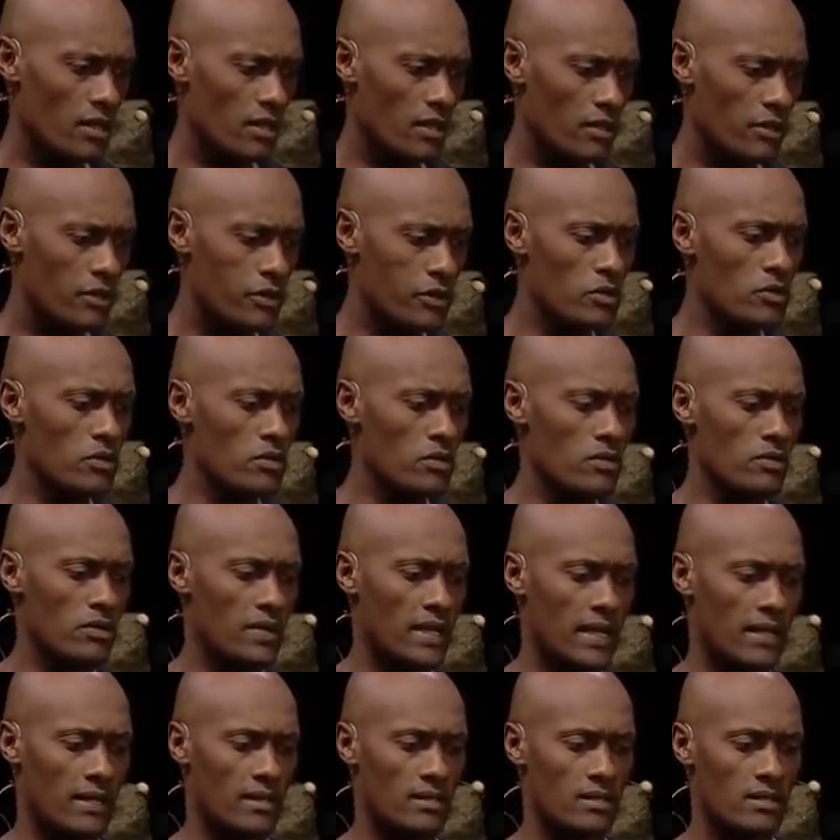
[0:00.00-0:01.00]
through
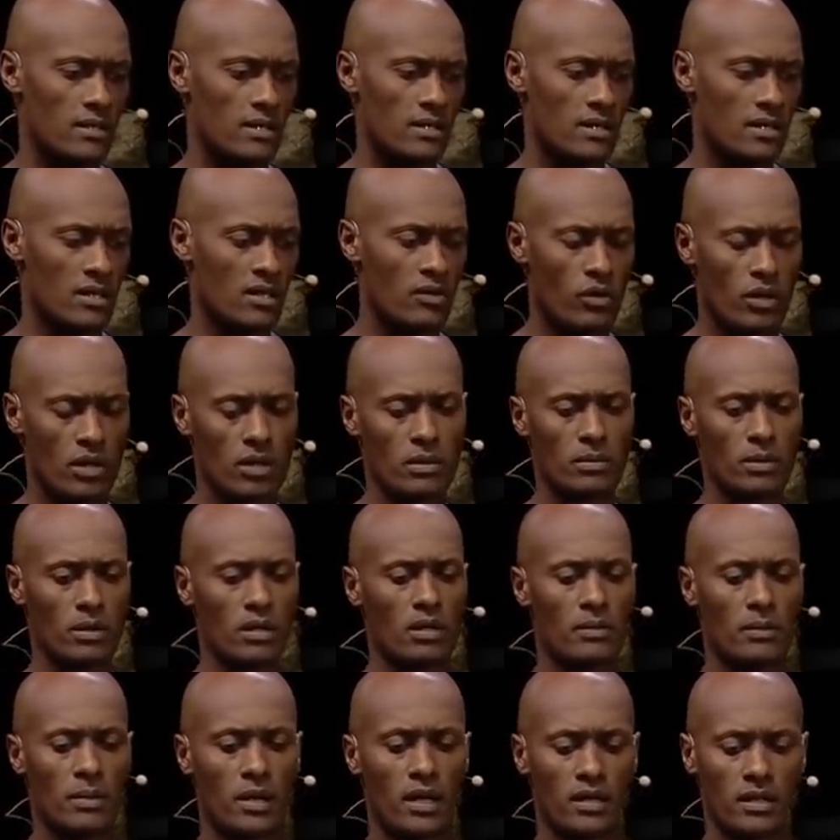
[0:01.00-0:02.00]
that incredible
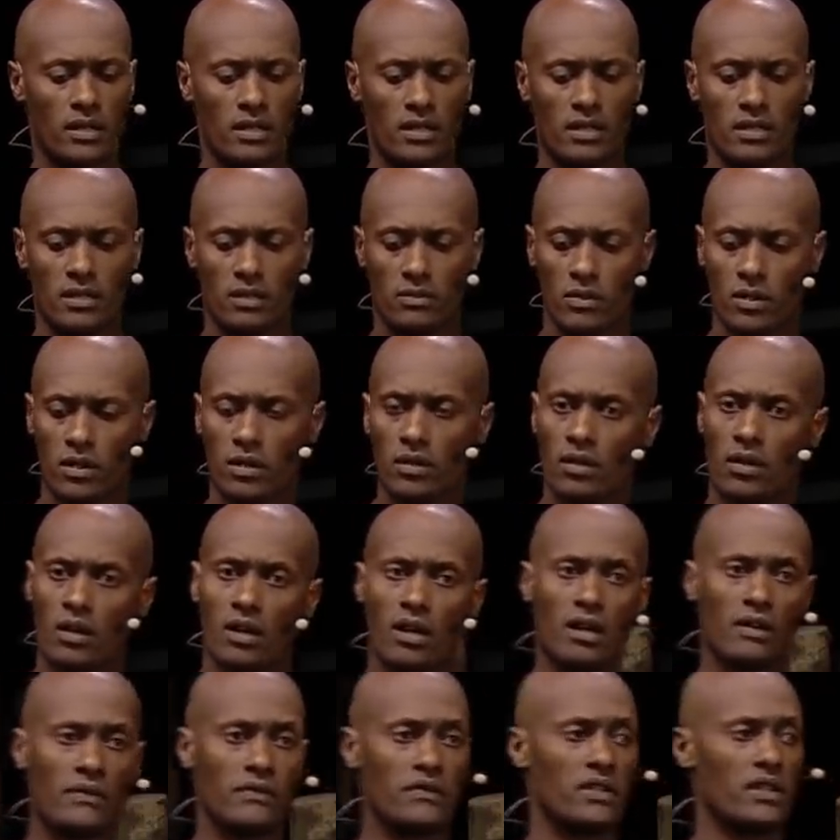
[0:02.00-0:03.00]
commodity we call
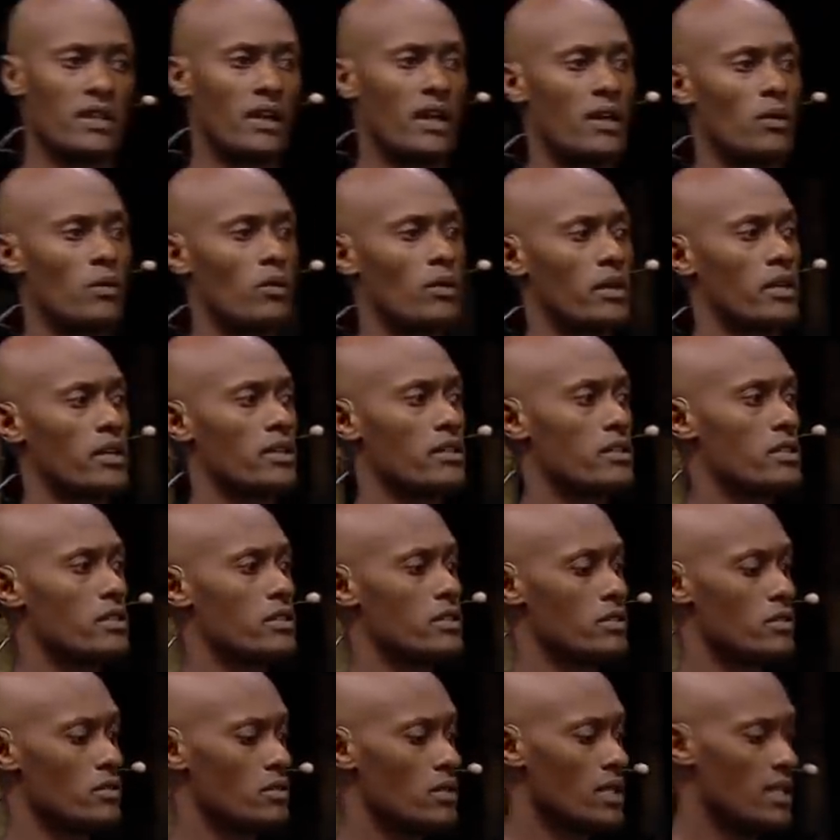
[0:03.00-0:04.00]
coffee, I wanted
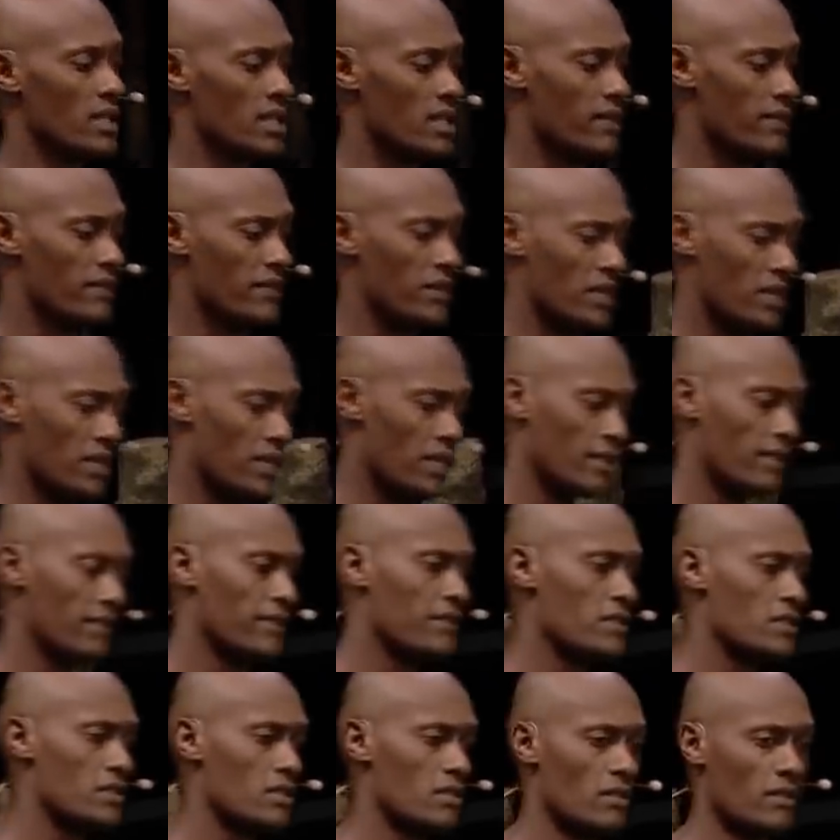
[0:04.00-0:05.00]
to give the
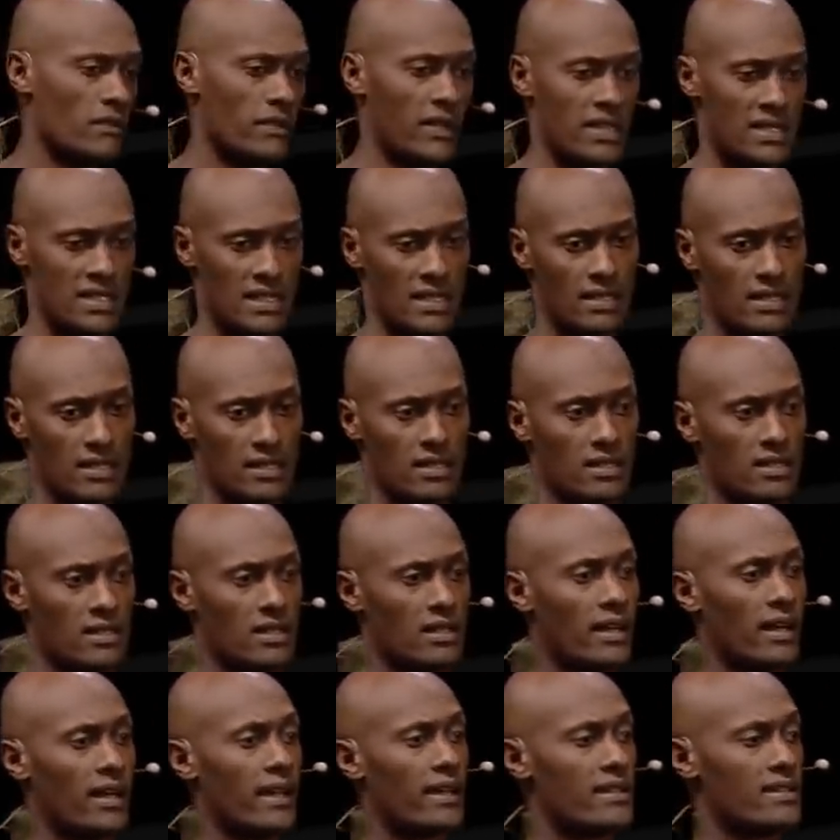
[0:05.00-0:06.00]
gift of identity.
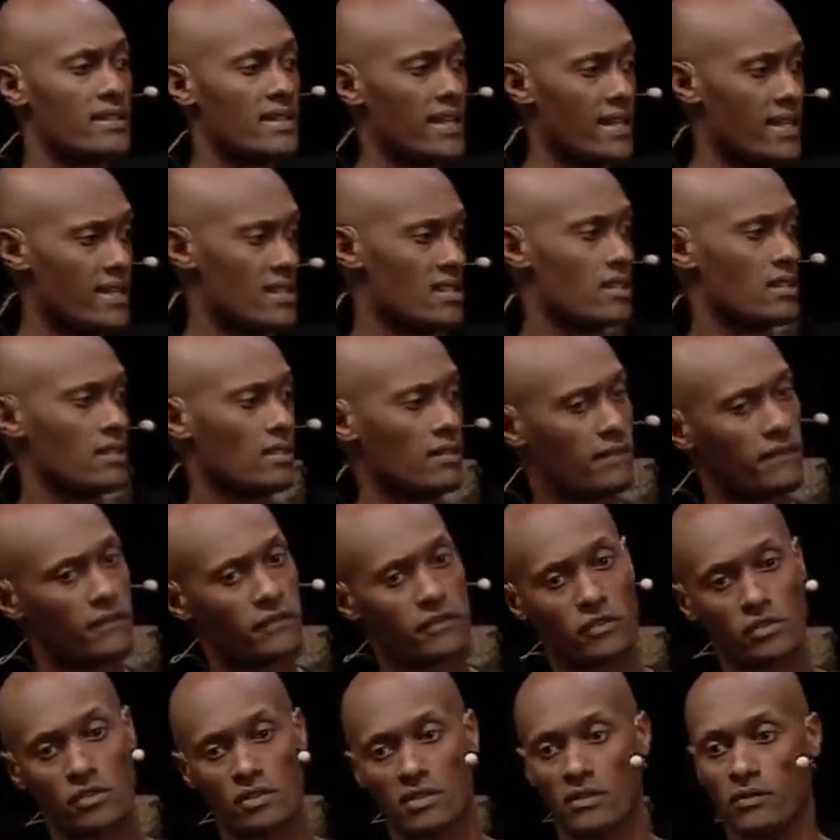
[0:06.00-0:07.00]
I had tasted the
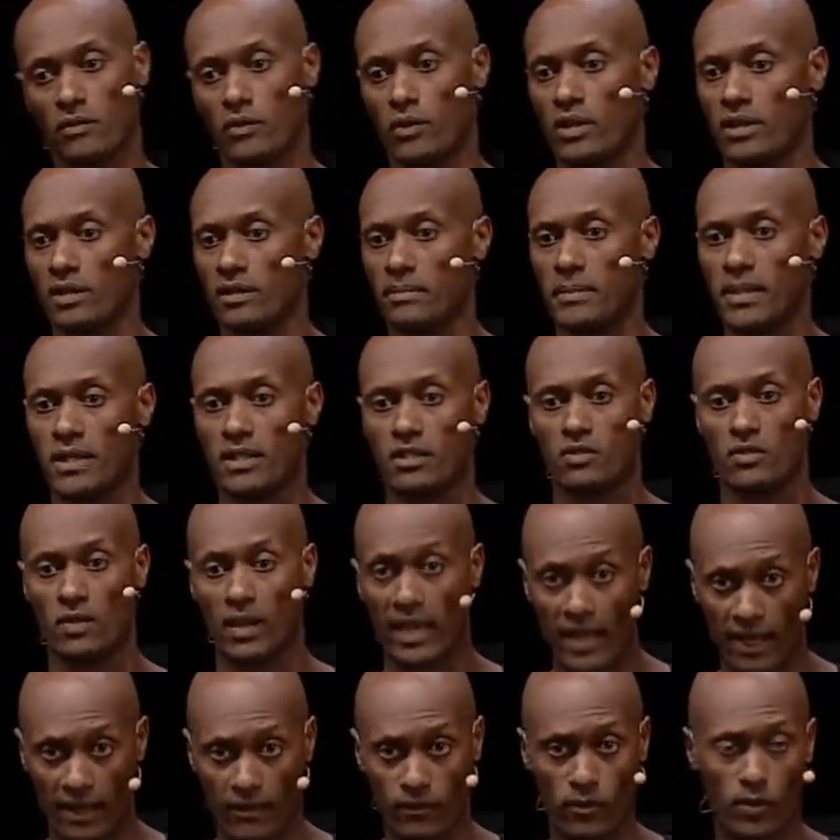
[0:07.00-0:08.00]
fruits of what it meant to
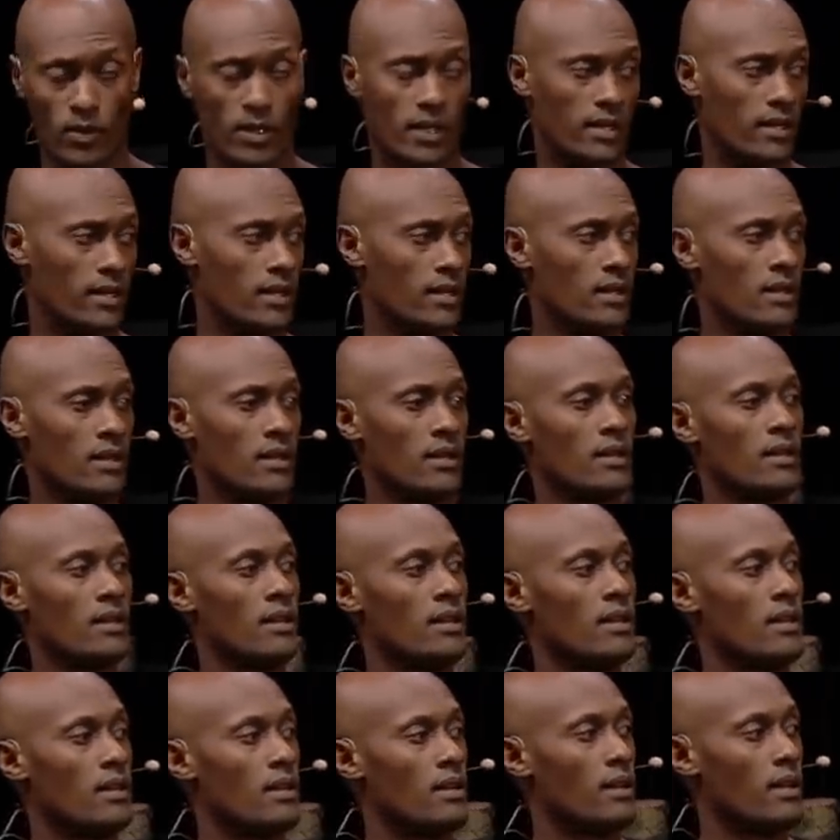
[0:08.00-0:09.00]
have one,
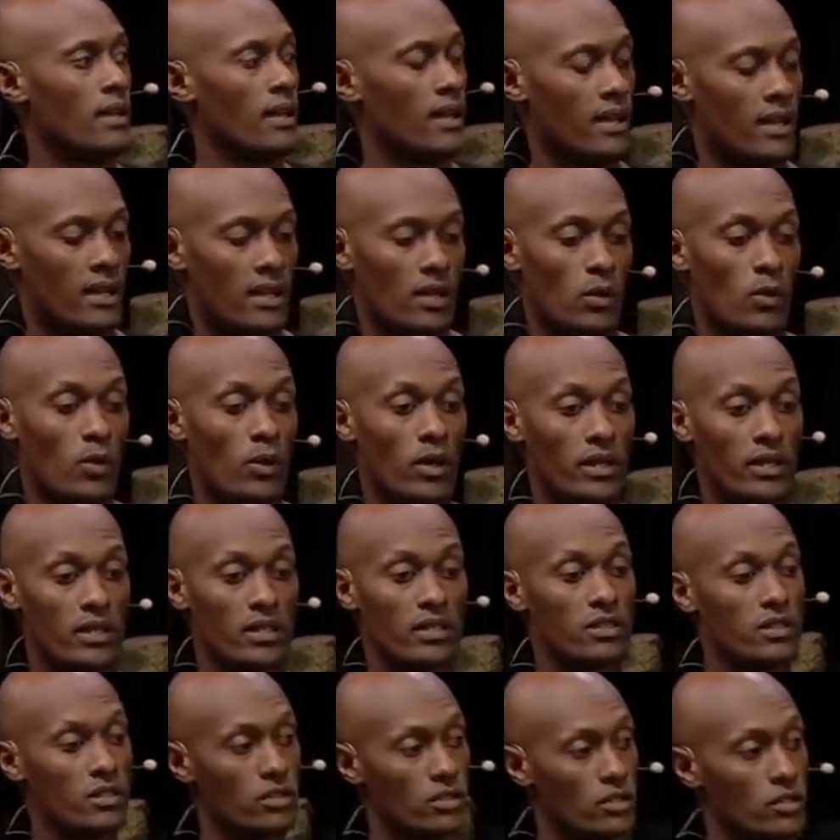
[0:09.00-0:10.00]
and I
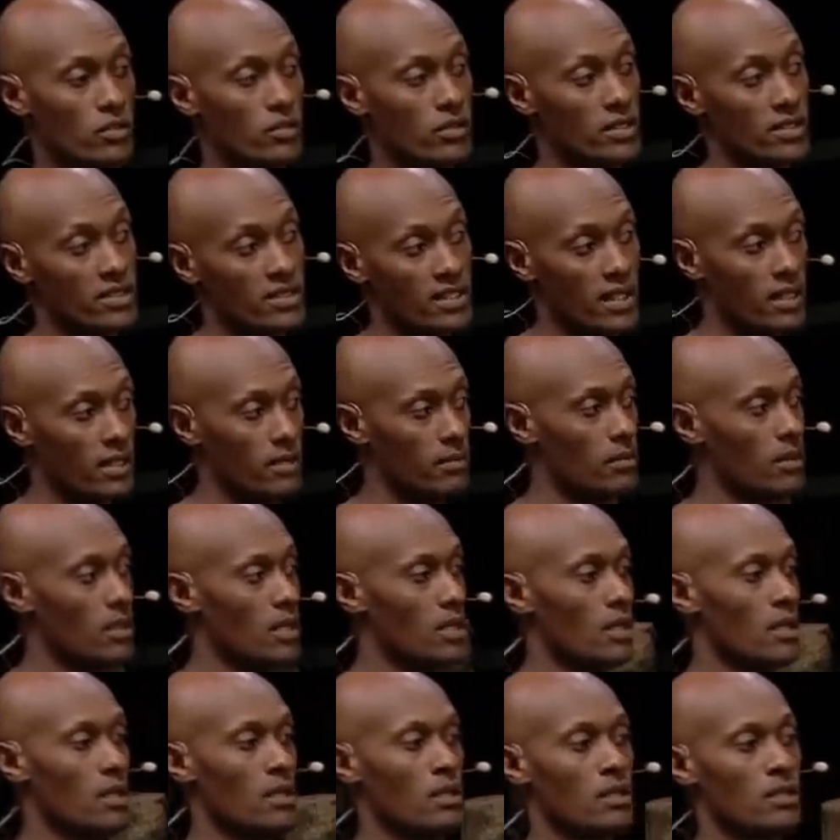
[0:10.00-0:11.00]
wanted to do the same
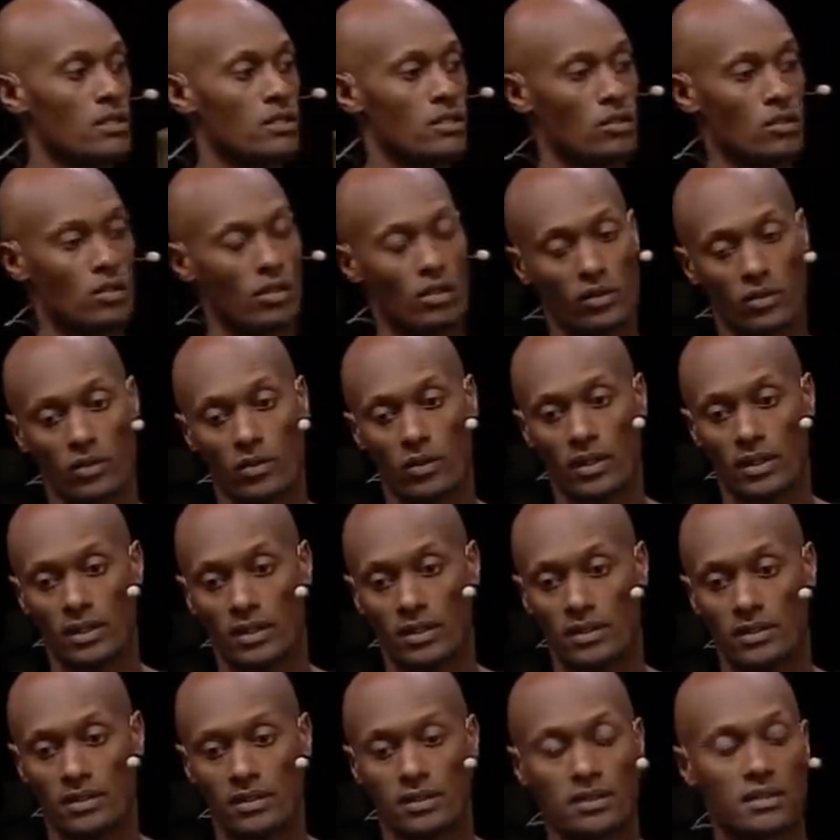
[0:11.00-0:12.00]
to all
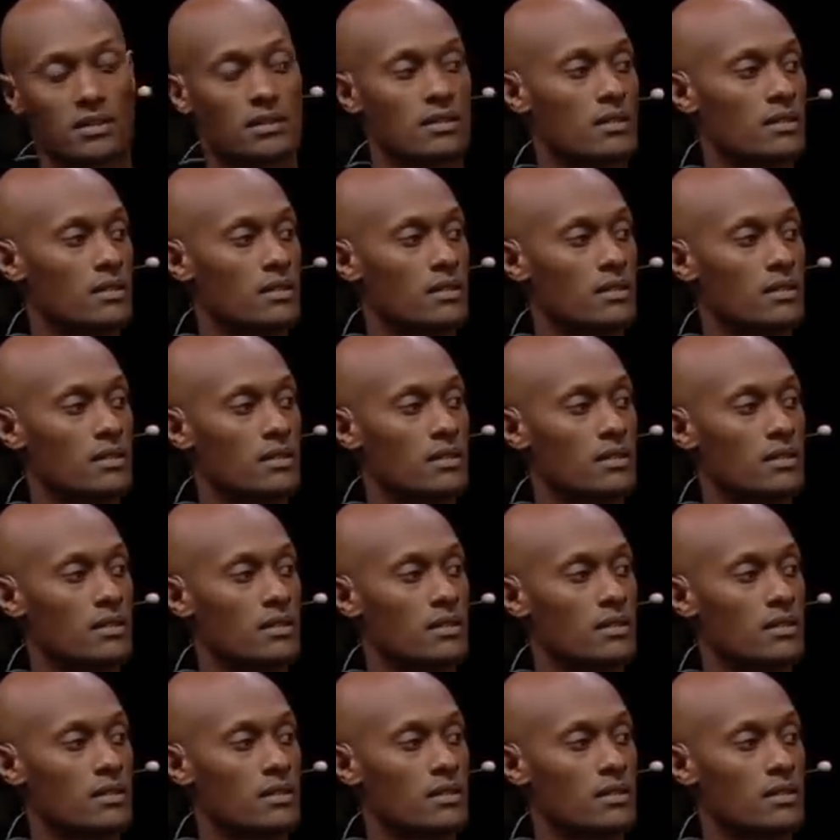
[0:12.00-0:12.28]
Rwandans.